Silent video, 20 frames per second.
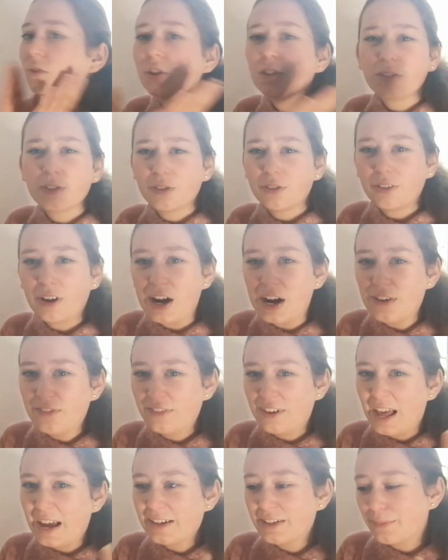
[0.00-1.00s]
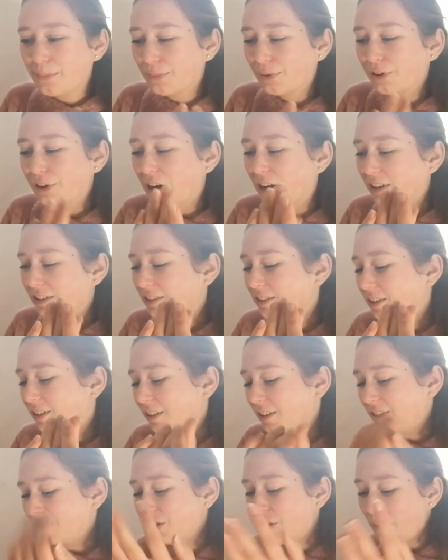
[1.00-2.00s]
Overall, I like the
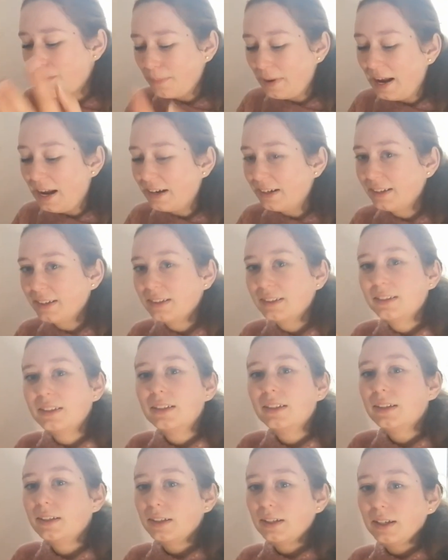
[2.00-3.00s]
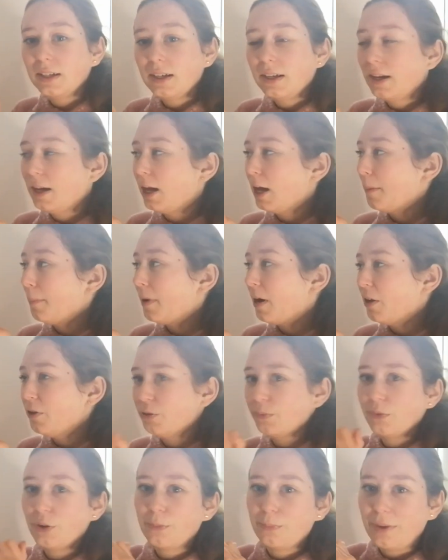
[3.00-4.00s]
products, it's not bad, but
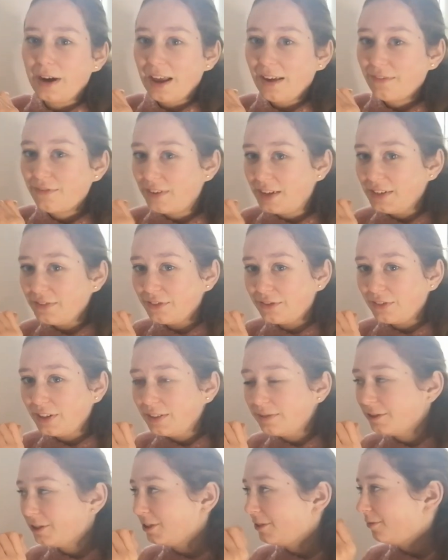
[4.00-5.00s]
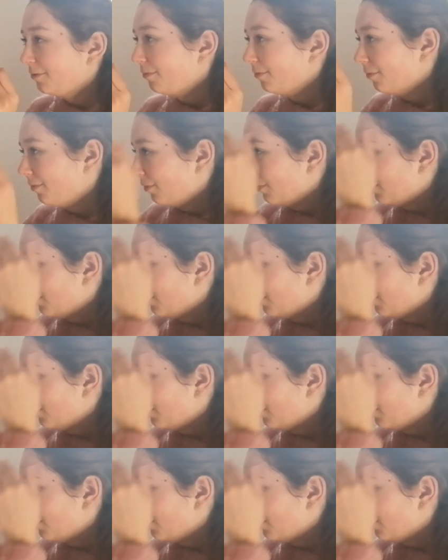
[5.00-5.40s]
not my favourite ones.